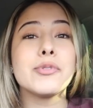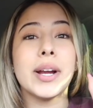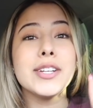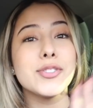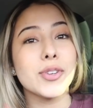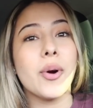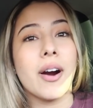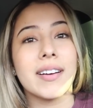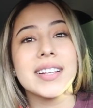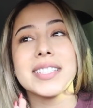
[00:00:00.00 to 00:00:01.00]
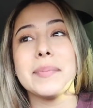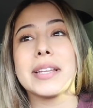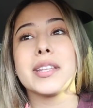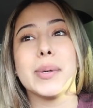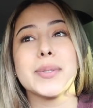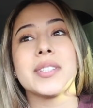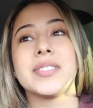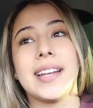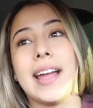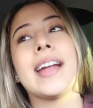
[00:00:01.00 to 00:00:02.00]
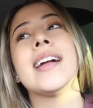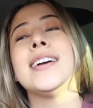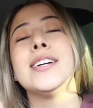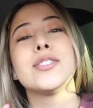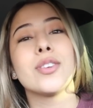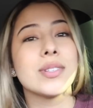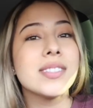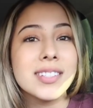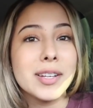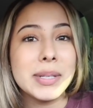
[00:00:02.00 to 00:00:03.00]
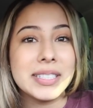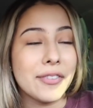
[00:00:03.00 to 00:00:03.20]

I'm trying so hard to make the most of today. So this is going to be